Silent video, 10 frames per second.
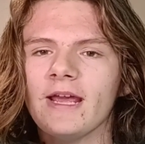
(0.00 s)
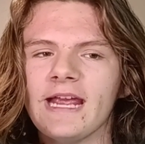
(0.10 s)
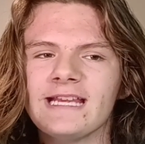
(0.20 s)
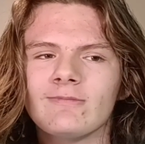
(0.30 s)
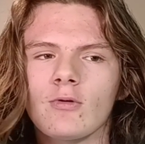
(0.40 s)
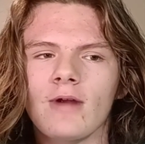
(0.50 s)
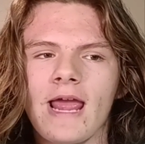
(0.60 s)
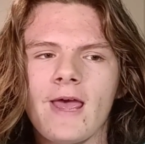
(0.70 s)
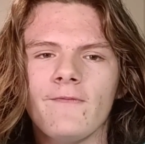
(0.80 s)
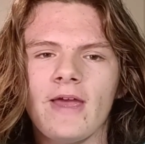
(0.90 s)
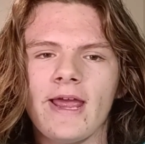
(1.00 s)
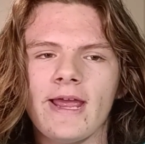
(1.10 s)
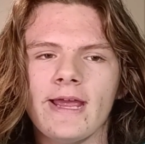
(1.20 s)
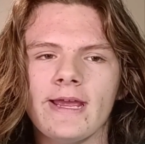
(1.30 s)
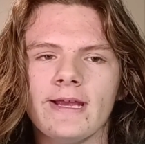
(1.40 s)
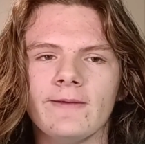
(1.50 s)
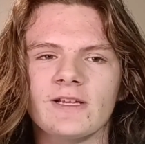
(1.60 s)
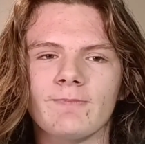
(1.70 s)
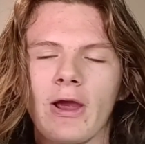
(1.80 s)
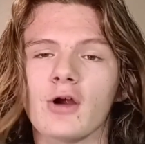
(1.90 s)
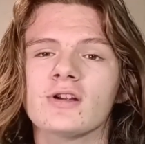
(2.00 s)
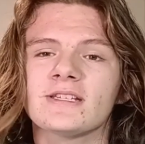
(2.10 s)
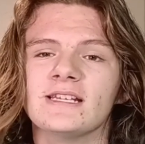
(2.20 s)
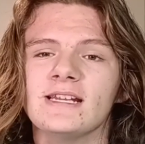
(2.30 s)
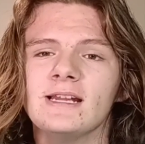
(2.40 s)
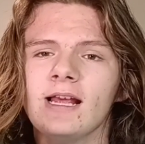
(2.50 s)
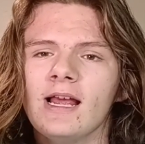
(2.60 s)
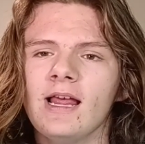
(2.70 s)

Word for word: He's more of a person